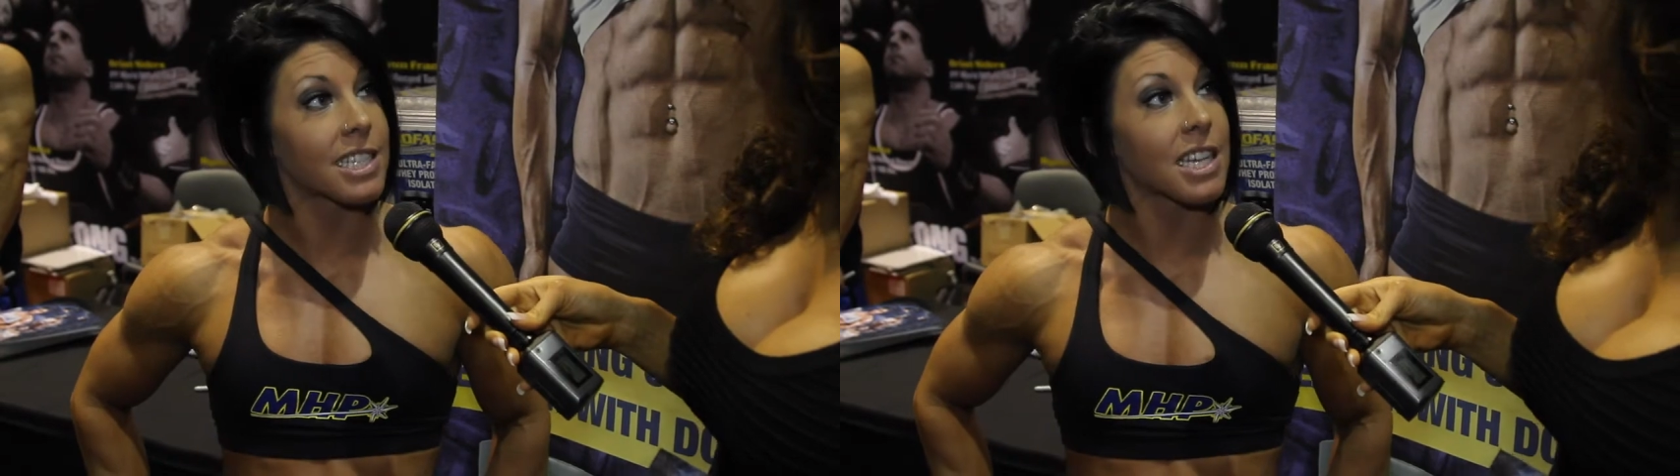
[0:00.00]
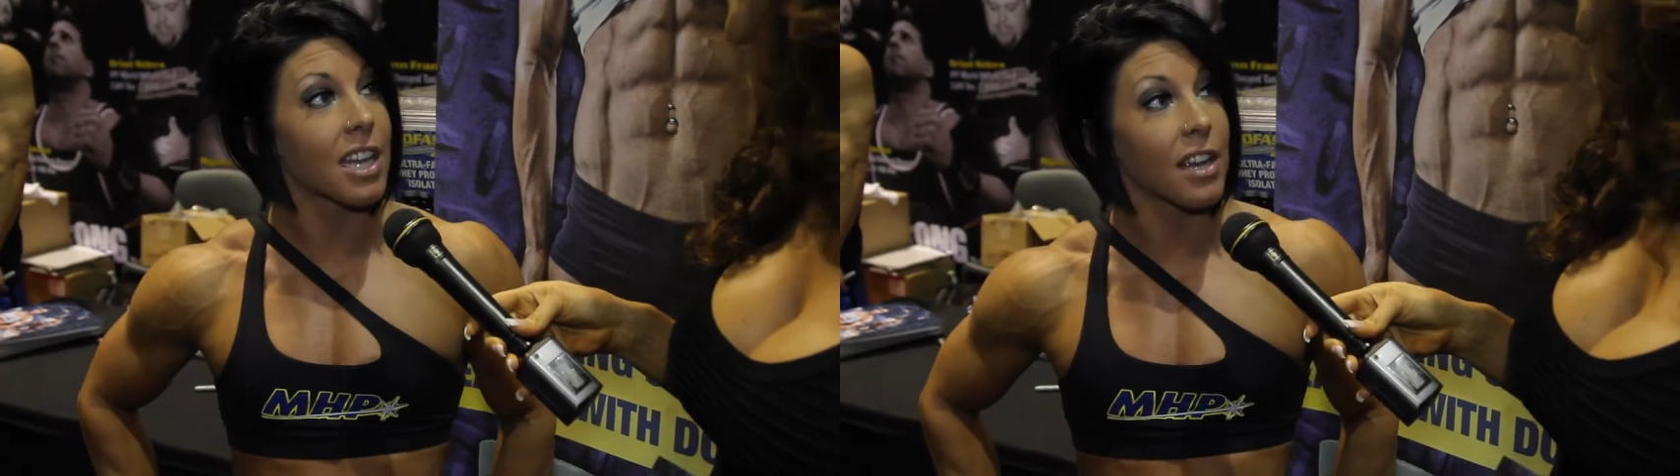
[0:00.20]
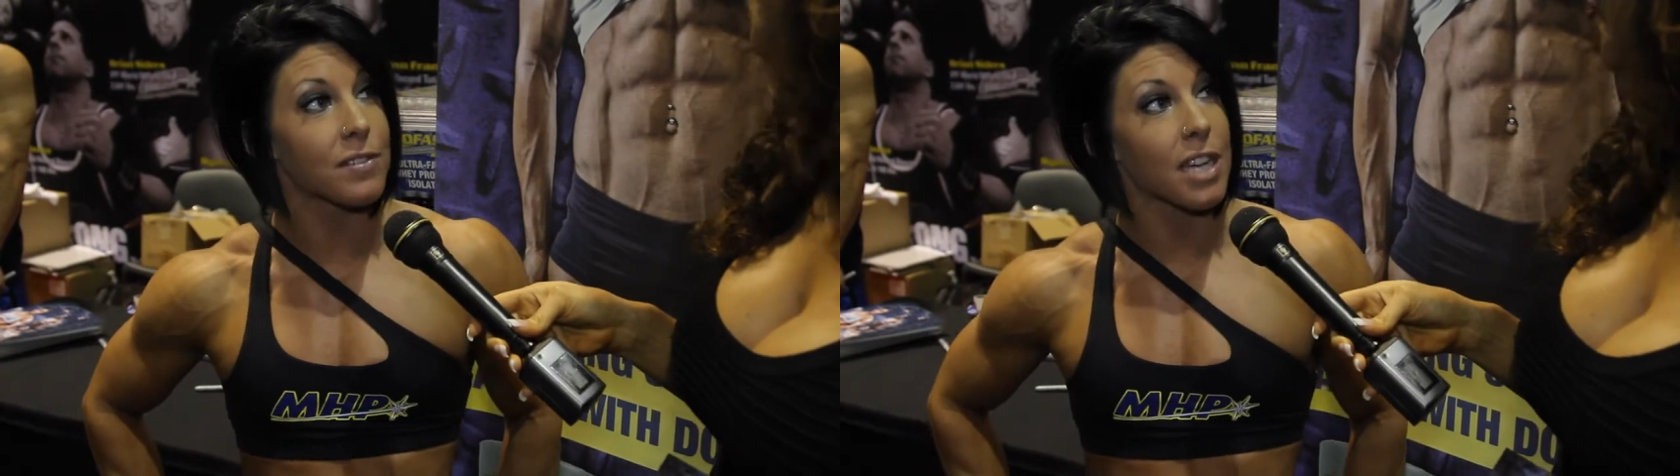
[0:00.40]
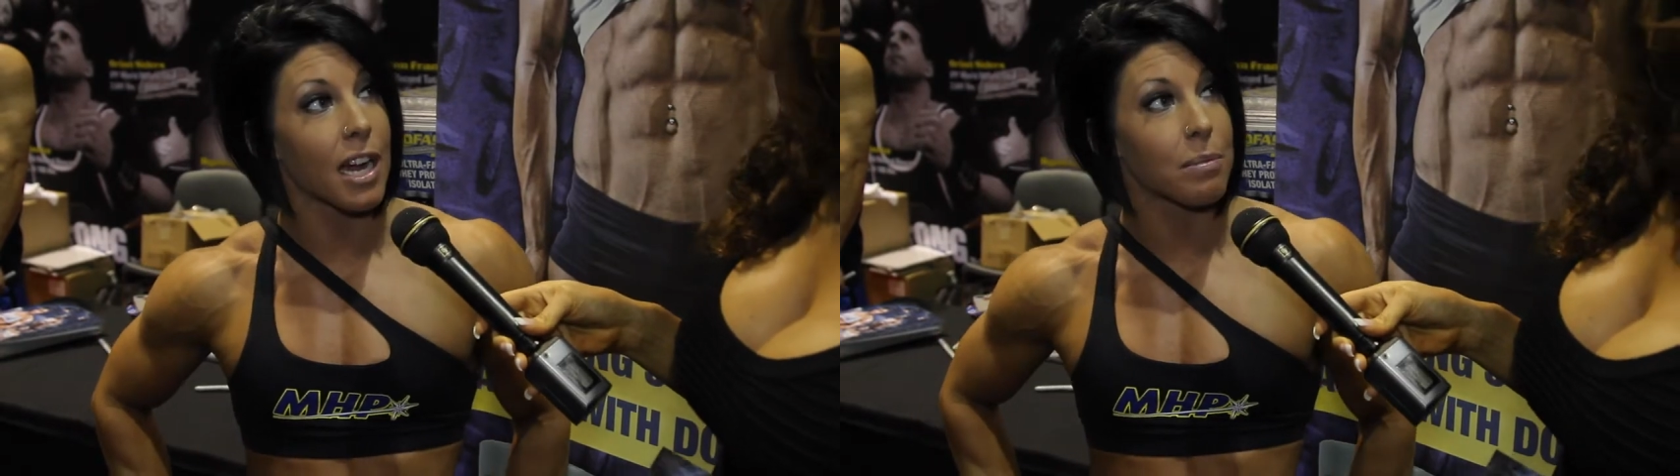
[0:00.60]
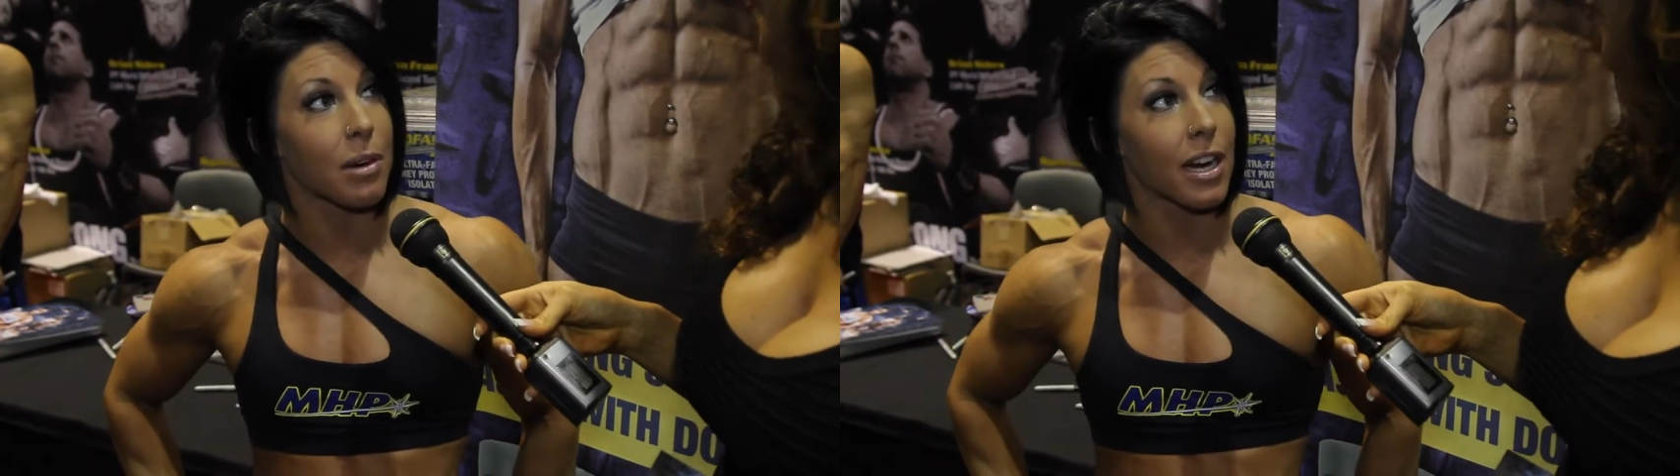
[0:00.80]
It's a
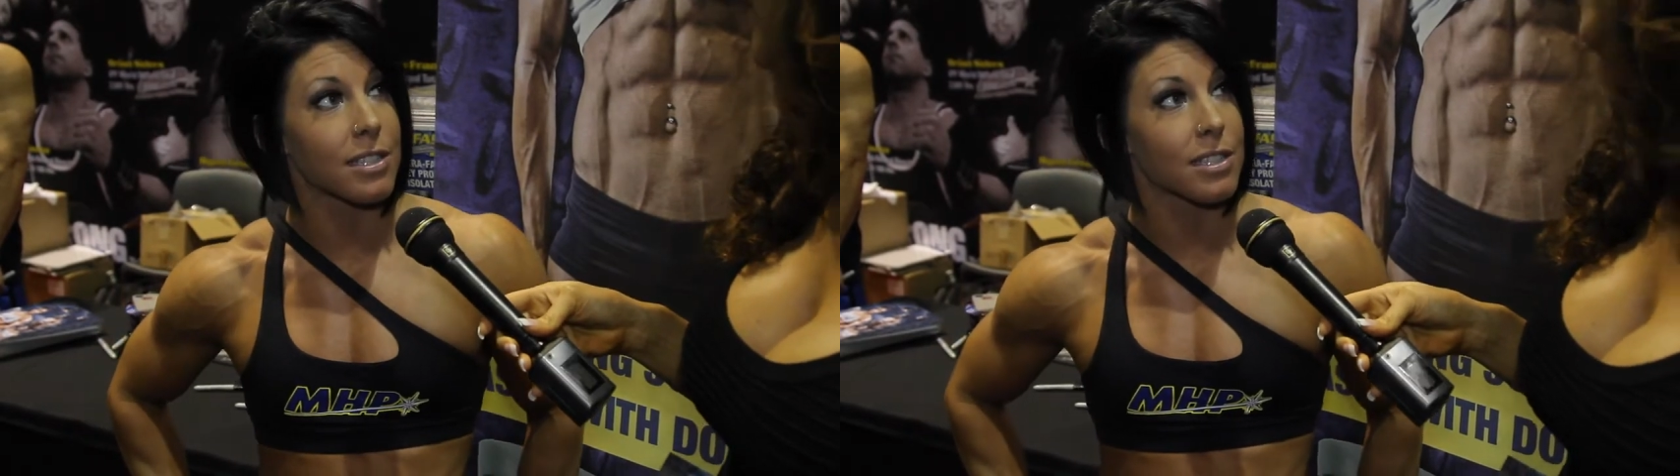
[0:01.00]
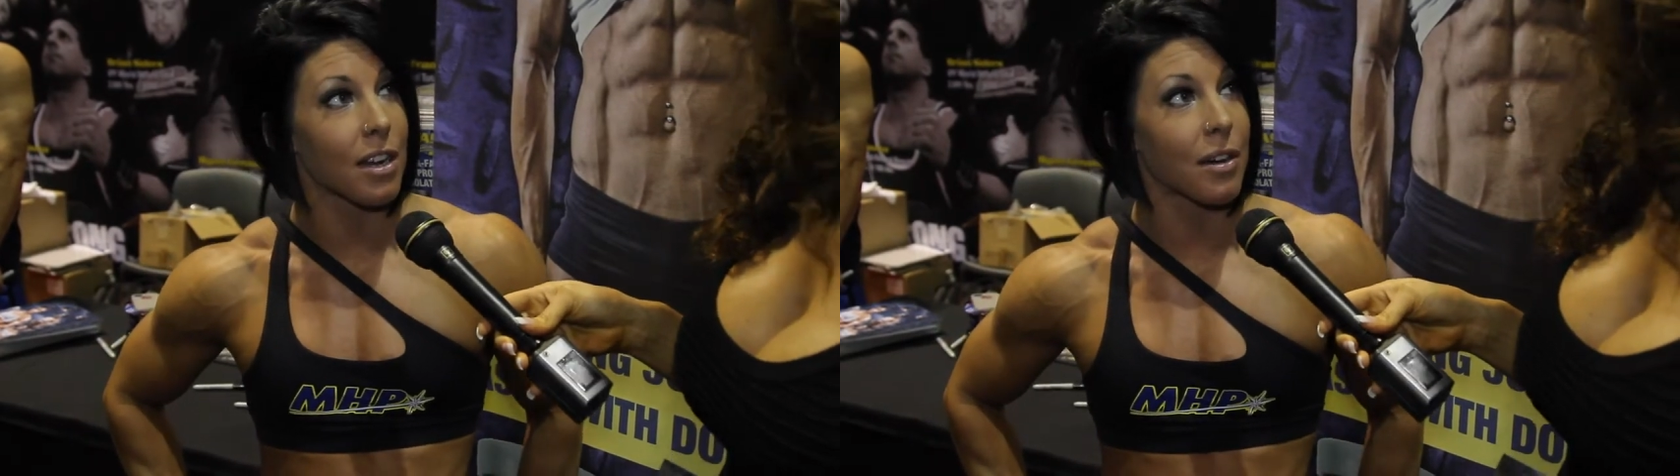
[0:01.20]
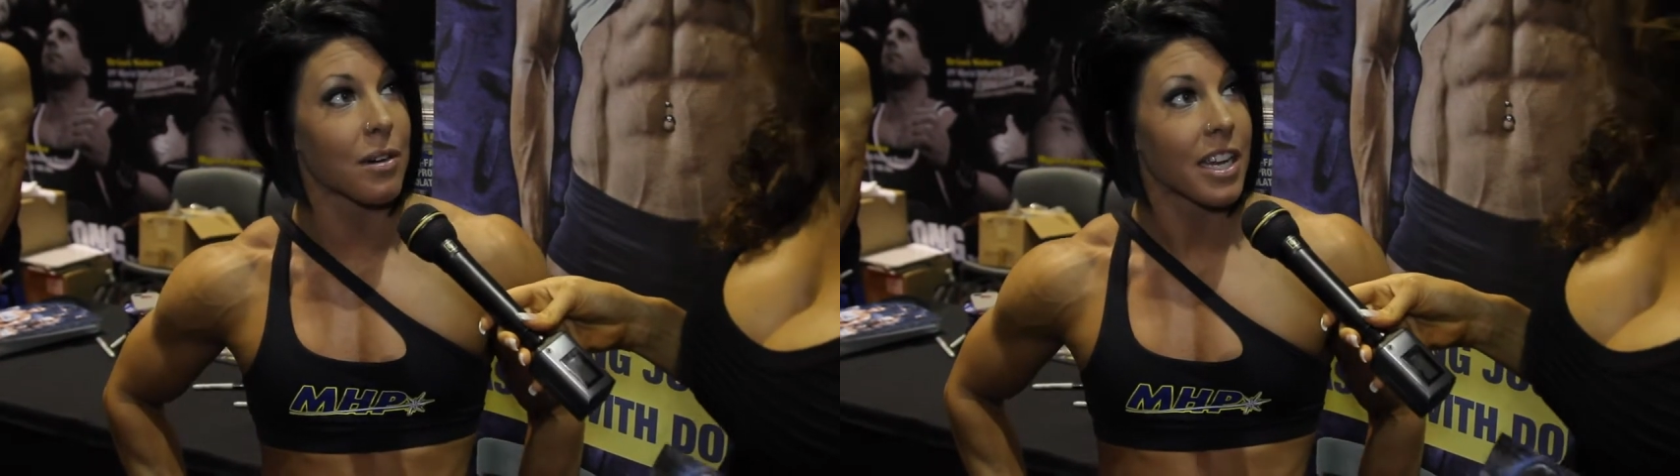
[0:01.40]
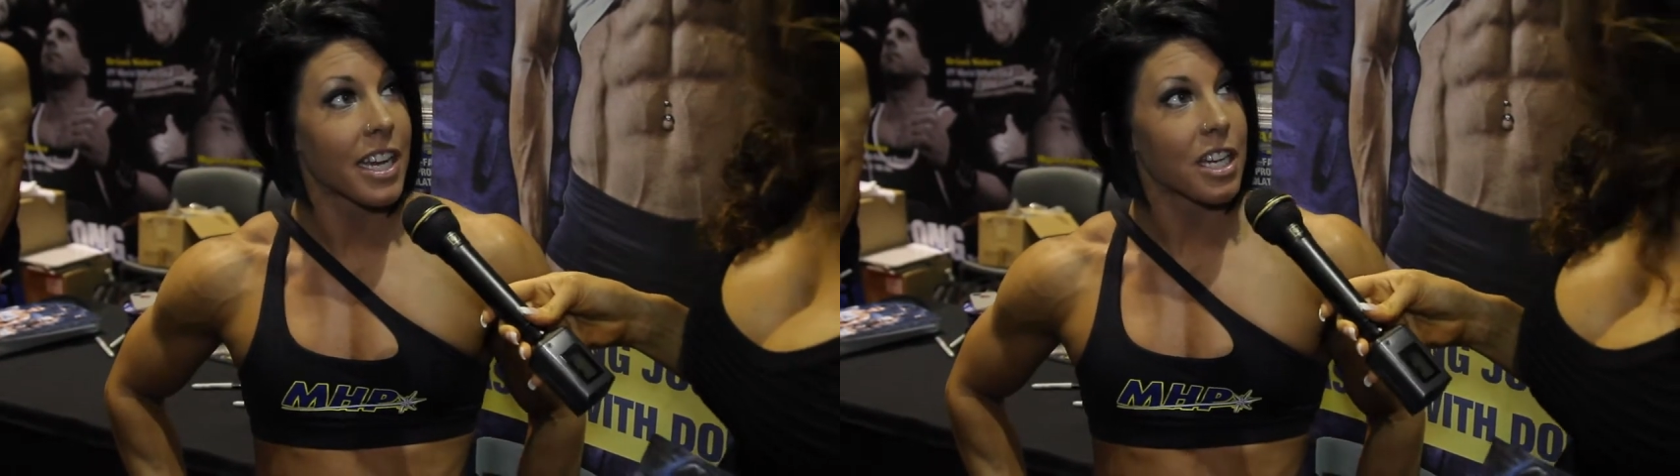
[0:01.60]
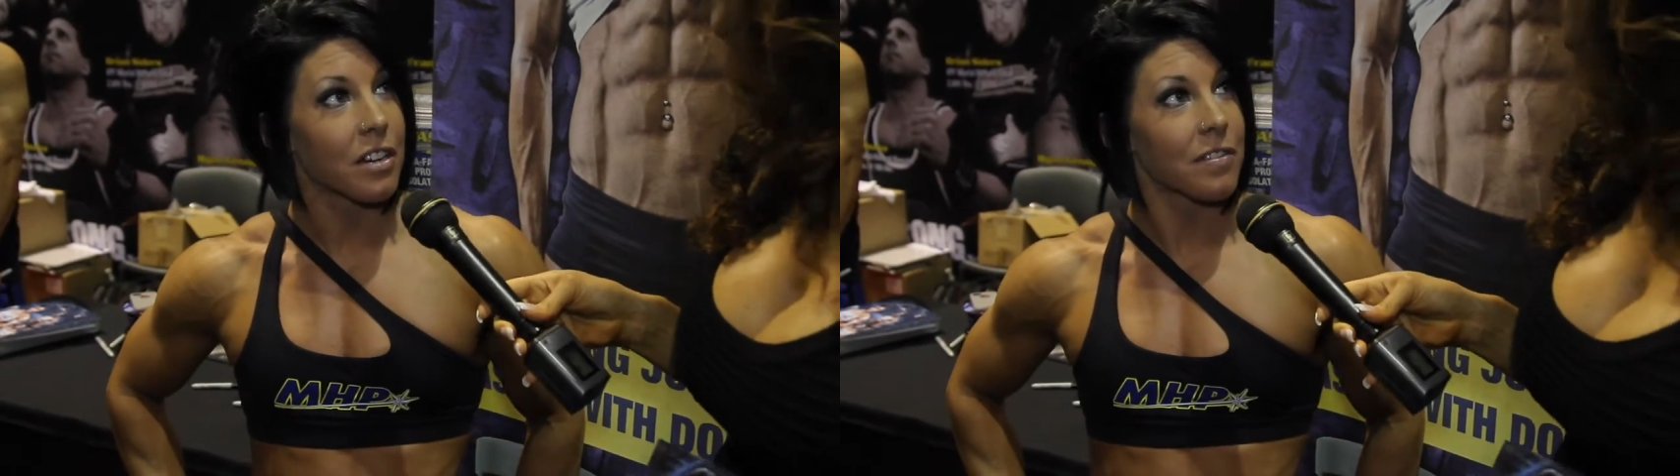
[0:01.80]
lifestyle brand. So
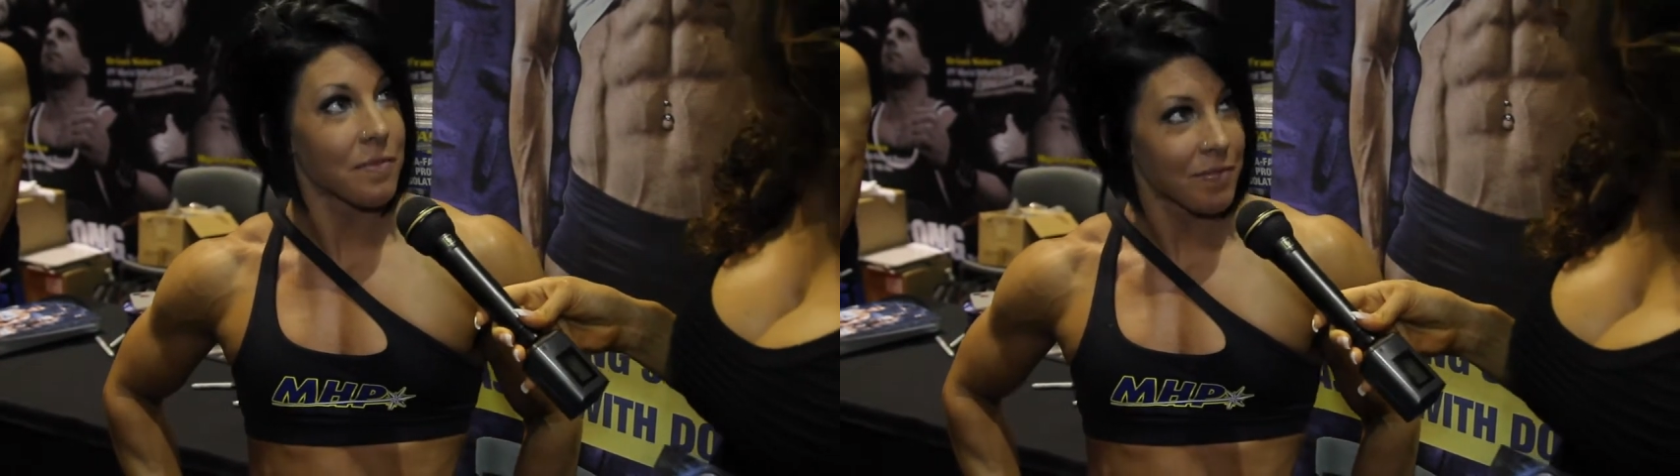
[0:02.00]
you don't.